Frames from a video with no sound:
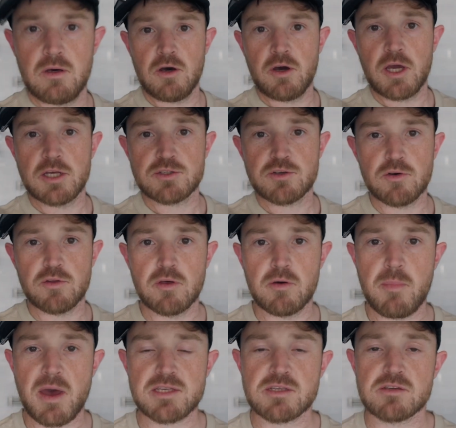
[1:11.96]
Okay, so the
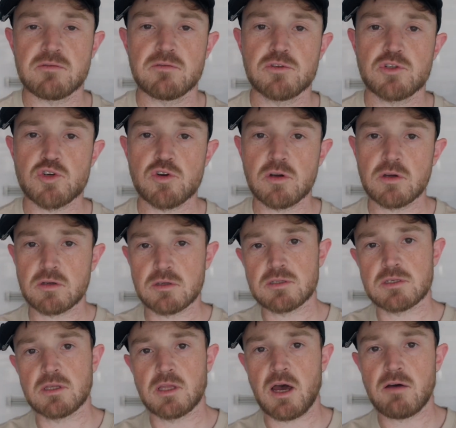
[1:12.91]
massive chook
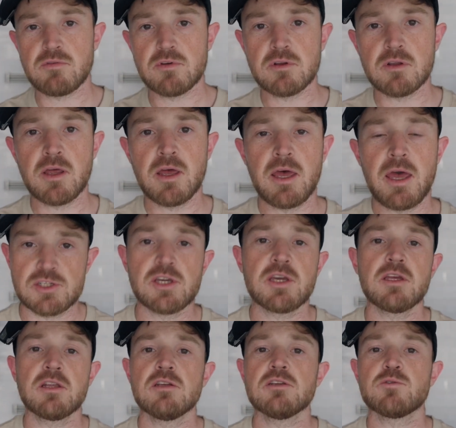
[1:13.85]
is in the oven.
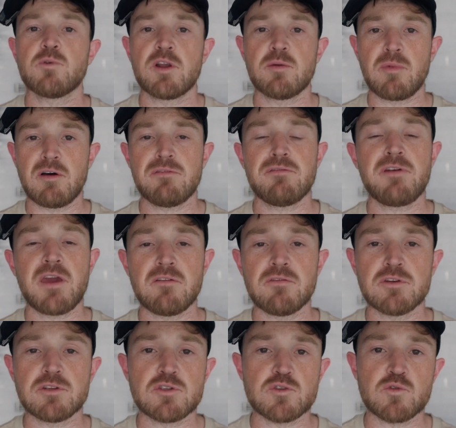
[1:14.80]
Chicken is one of my
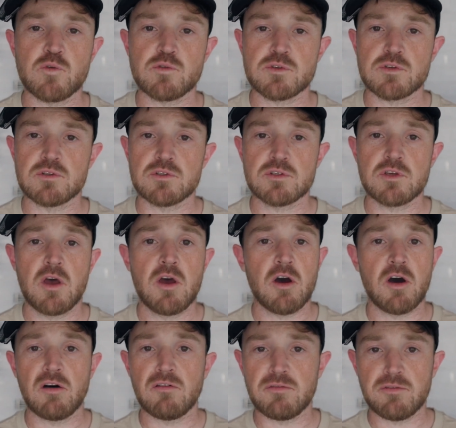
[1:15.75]
favorite sources
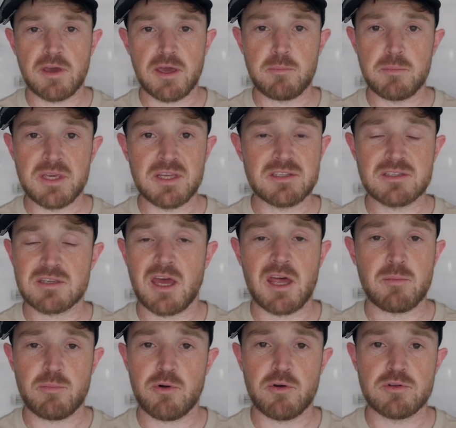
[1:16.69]
of meat
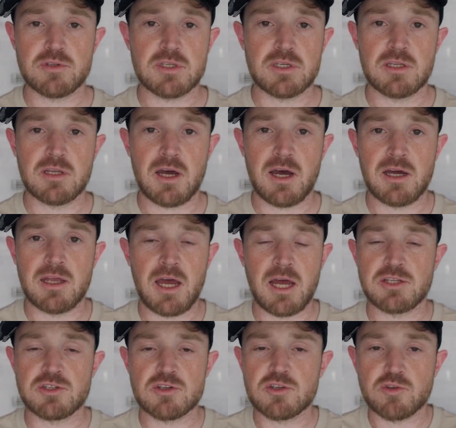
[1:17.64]
and protein.
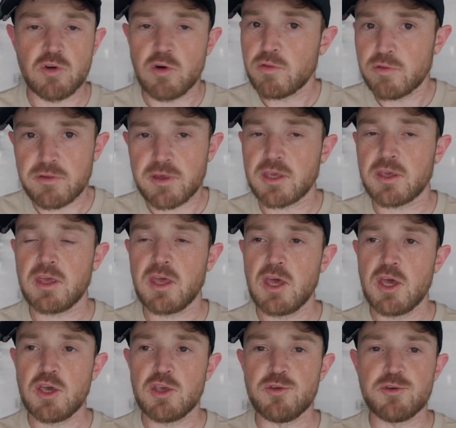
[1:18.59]
I just don't think
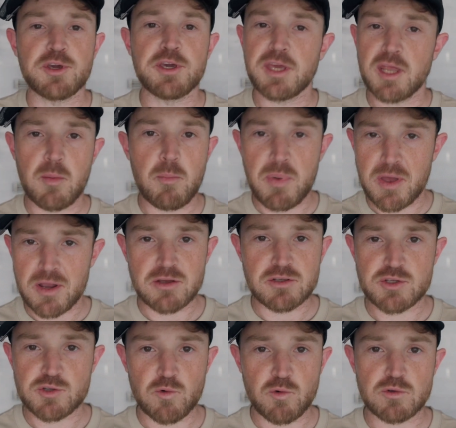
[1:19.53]
you can get a better
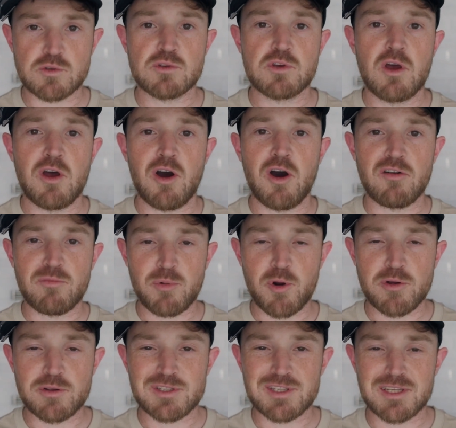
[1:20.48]
source of
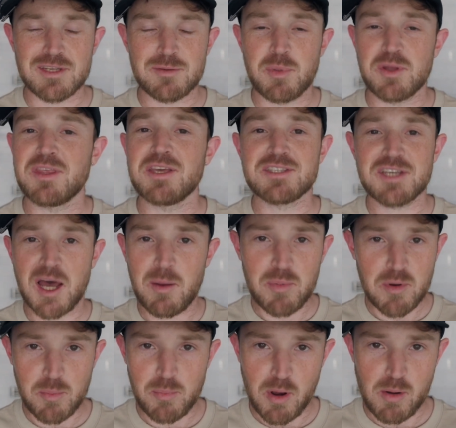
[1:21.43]
protein, but there's a
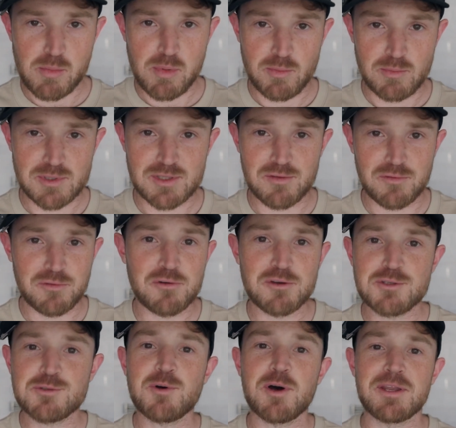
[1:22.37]
couple of problems. The
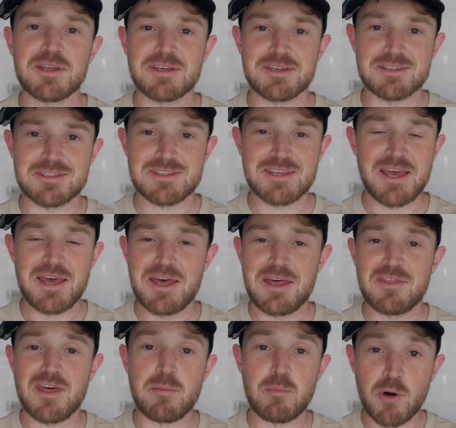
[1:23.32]
first one is
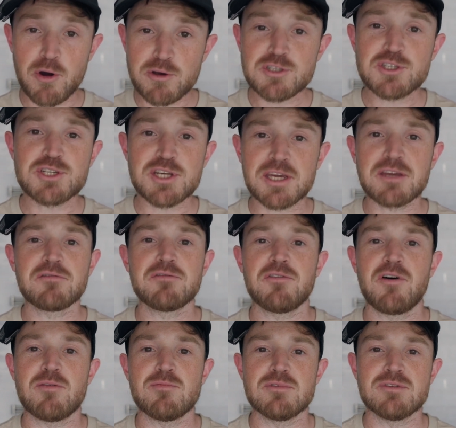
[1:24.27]
that most chicken
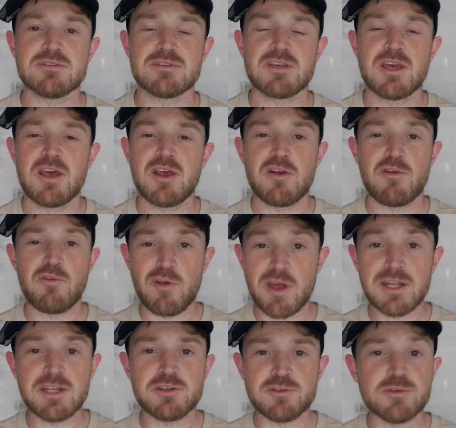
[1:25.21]
farmers
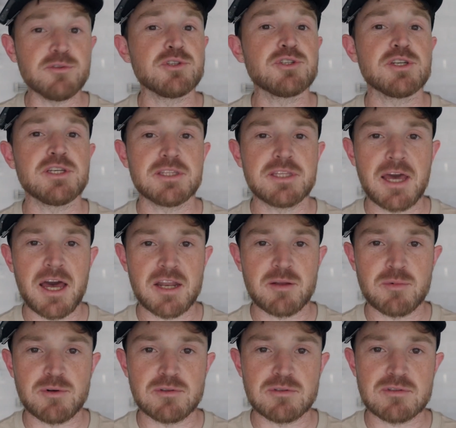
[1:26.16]
really do treat their
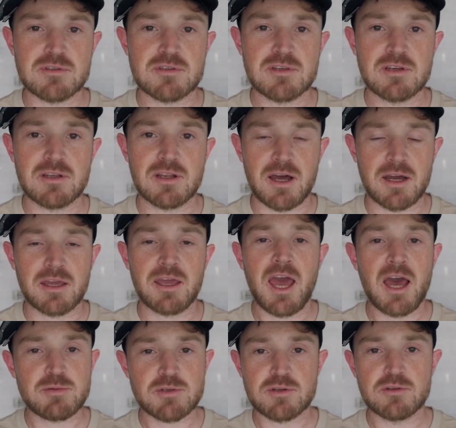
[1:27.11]
animals like
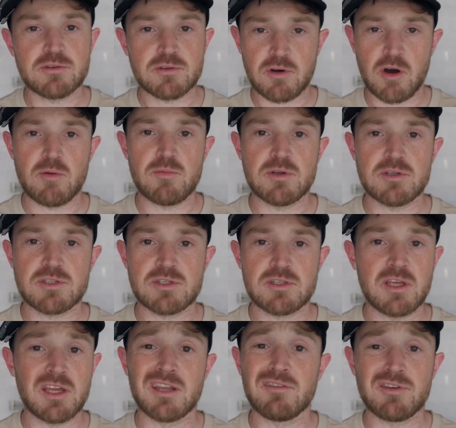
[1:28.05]
absolute garbage.
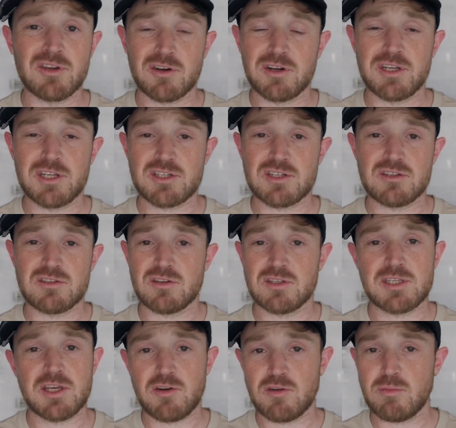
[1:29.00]
Their living conditions are
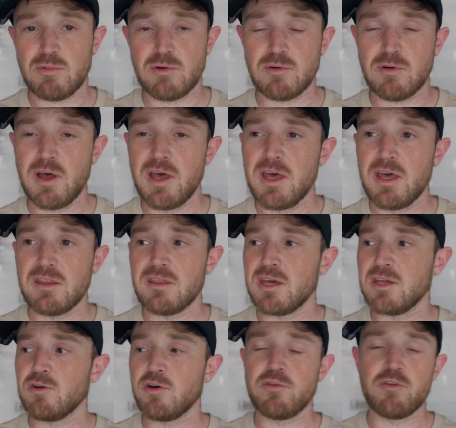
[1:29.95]
terrible.
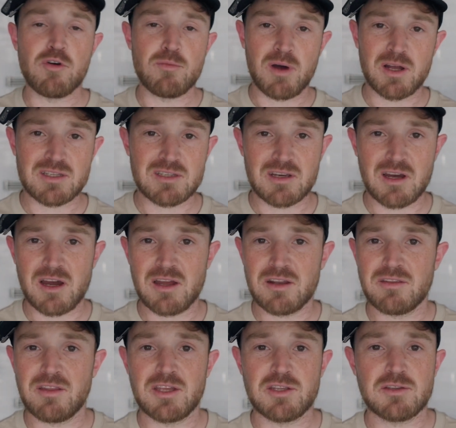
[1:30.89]
They don't roam
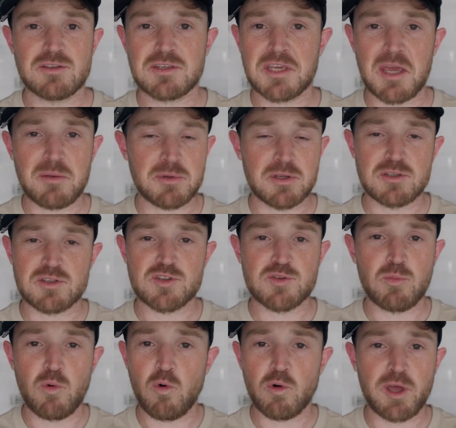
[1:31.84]
outside. They're kept in
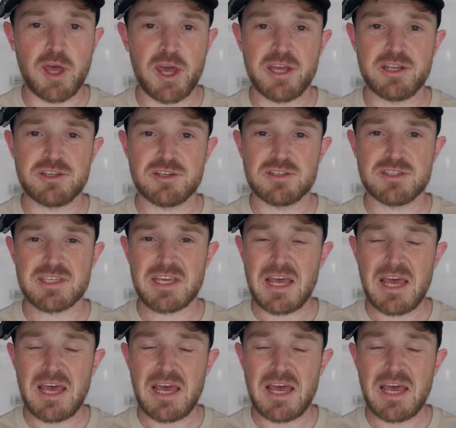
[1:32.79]
small cages.